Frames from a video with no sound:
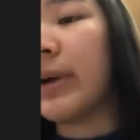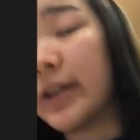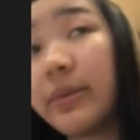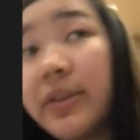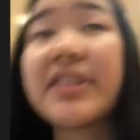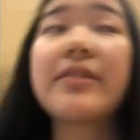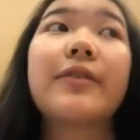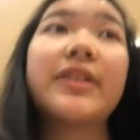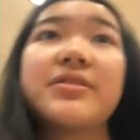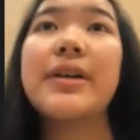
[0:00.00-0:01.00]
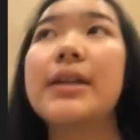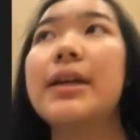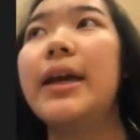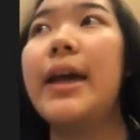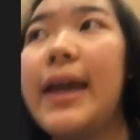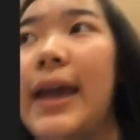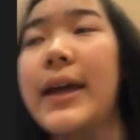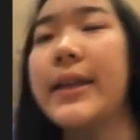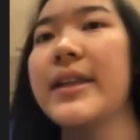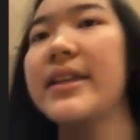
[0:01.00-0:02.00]
bun I'm using for this one.
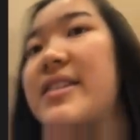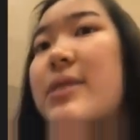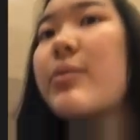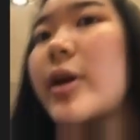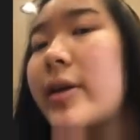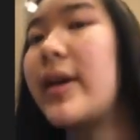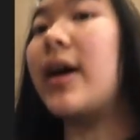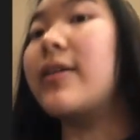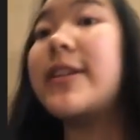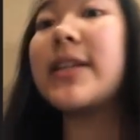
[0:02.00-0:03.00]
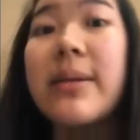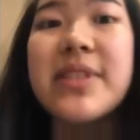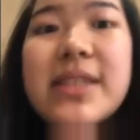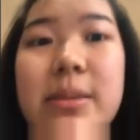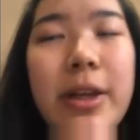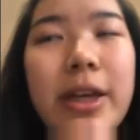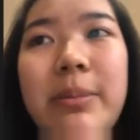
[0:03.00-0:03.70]
And this is where the oven comes into play